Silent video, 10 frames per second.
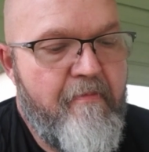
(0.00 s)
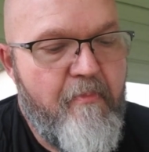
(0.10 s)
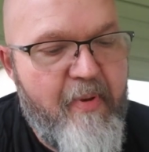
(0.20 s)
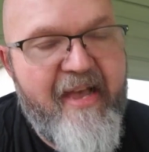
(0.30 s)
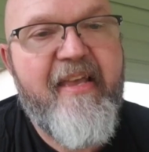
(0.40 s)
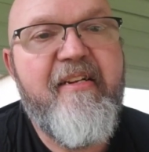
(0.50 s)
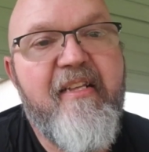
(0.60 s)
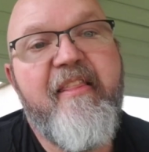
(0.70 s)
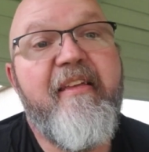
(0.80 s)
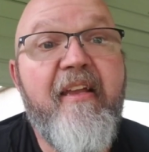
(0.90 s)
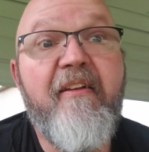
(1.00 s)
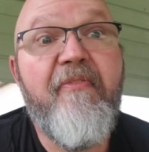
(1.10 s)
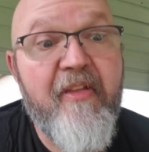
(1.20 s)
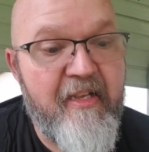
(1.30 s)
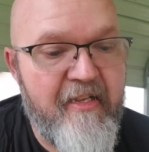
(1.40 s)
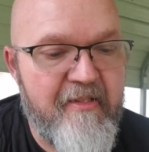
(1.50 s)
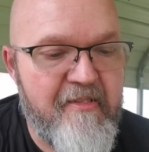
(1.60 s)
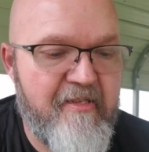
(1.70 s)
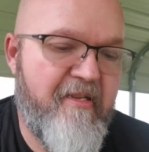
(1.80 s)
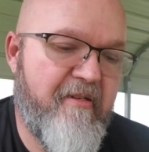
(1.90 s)
back into the thing of
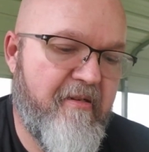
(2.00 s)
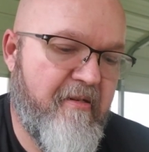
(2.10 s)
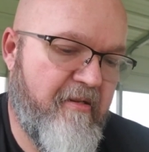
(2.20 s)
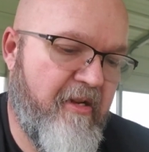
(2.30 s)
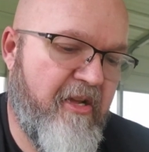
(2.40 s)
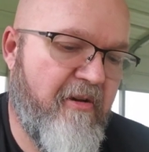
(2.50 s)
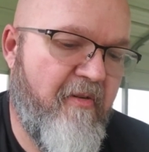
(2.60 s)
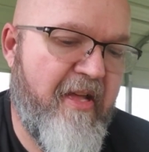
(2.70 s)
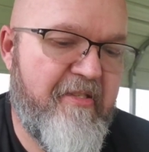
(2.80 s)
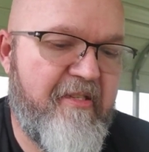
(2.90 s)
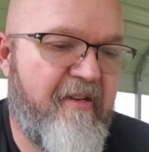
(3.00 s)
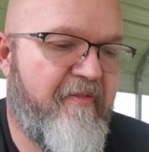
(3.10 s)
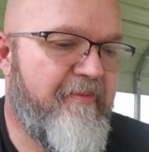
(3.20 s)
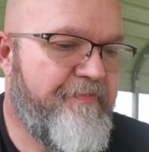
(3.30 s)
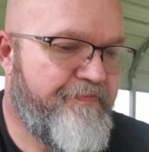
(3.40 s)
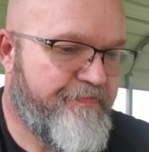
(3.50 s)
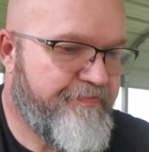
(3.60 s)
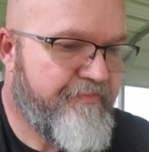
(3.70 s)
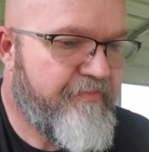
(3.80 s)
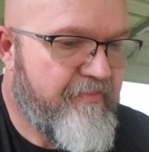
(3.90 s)
things and all that stuff.
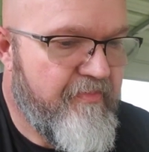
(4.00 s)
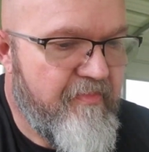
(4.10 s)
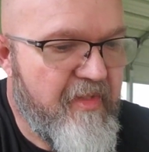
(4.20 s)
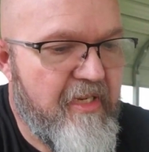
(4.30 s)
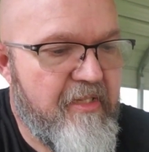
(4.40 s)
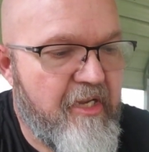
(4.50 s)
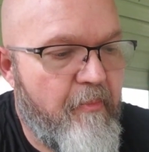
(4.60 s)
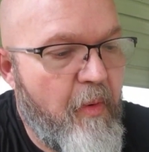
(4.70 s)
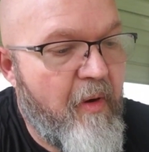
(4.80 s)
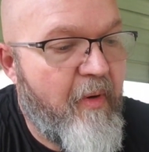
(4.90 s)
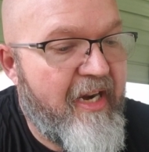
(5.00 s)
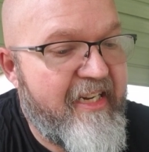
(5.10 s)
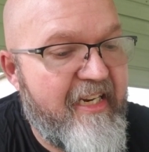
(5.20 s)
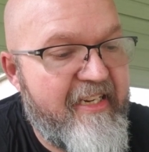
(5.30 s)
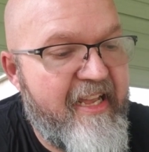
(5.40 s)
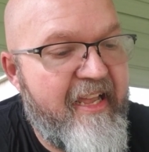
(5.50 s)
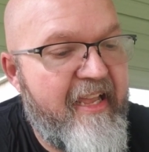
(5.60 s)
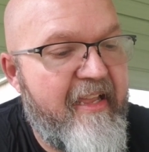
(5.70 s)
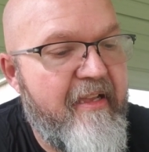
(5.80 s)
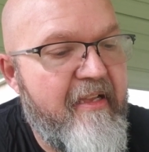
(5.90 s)
So, but what I did
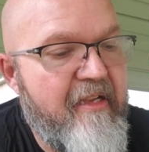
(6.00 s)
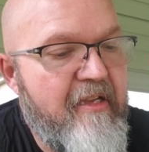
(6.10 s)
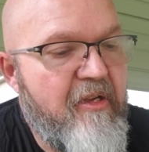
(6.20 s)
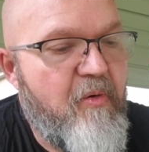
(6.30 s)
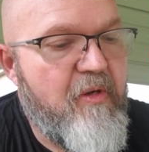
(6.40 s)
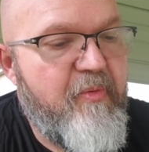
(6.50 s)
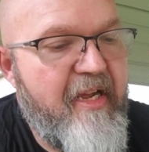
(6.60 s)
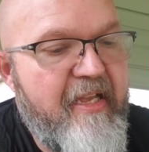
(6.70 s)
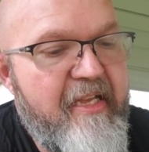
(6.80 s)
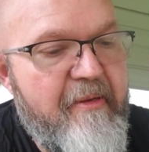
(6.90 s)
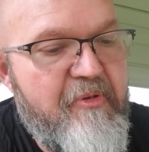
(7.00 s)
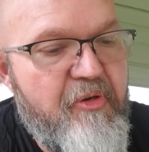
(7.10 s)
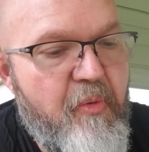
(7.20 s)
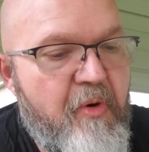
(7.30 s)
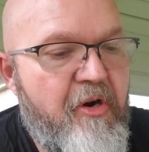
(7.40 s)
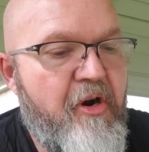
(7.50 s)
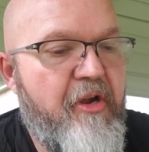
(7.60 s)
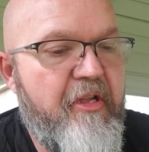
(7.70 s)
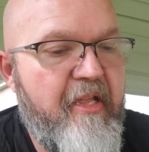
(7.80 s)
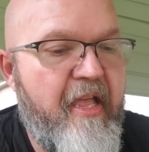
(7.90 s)
today was when I came to work,
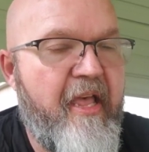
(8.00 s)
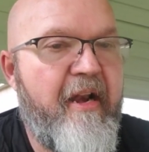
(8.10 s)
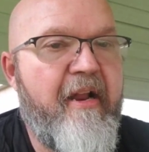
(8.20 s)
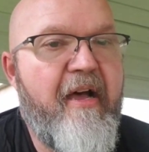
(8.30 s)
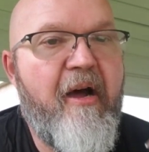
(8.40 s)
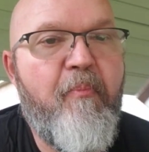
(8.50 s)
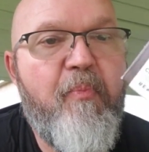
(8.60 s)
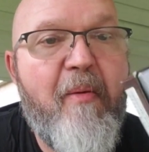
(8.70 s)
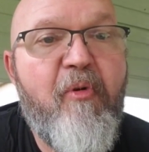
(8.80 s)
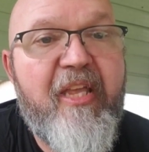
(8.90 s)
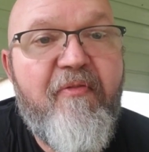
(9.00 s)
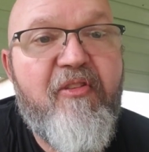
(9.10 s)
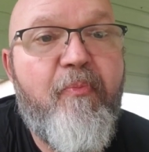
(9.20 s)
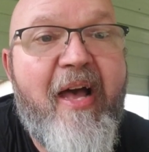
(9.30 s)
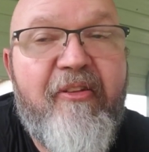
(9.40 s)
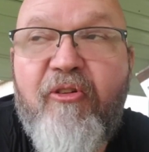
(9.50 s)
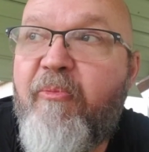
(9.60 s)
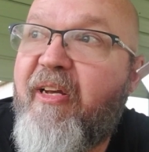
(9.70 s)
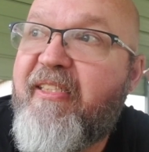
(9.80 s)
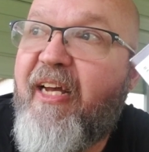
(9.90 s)
and I'm gonna give this back to them
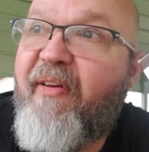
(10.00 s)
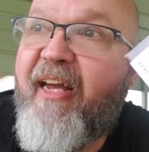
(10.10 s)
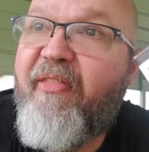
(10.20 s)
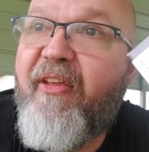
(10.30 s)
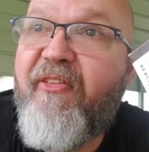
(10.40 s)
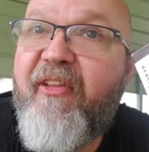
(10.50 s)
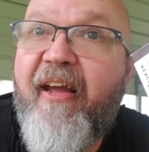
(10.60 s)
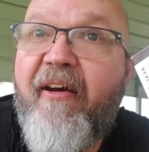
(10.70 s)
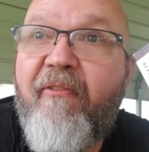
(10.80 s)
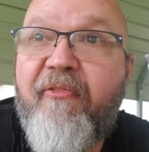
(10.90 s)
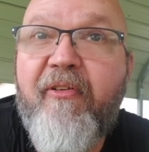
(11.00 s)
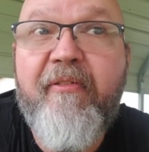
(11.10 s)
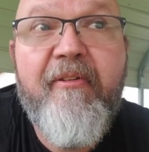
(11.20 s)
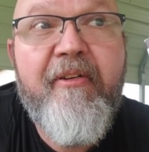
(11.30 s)
because I've had this now for